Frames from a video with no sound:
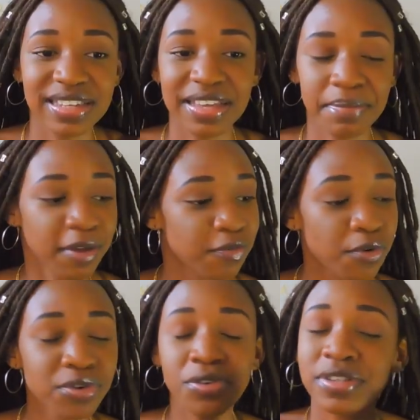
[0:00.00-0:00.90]
taken my
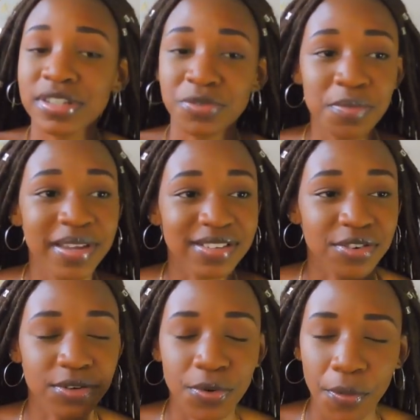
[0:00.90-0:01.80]
phone, called an Uber, and
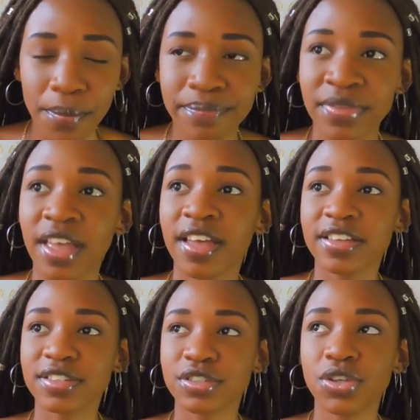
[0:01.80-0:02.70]
gone home.
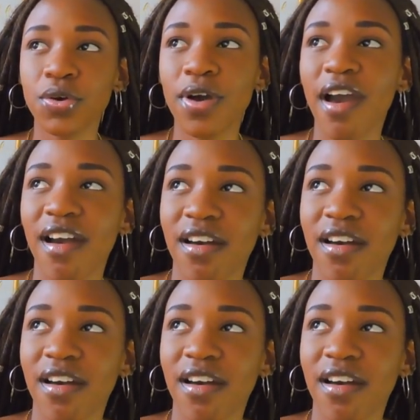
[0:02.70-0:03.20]
So